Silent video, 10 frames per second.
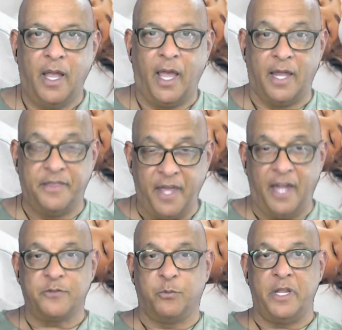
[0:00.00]
and
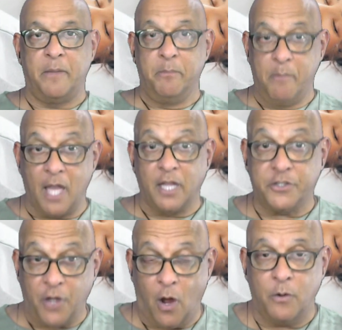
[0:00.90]
that's when the
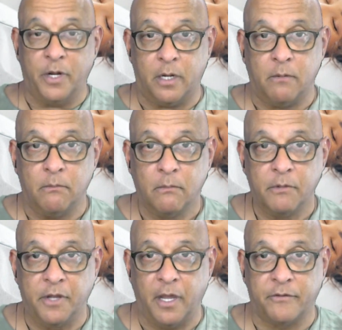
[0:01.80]
melatonin
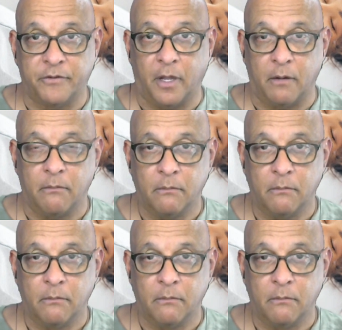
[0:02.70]
kicks in.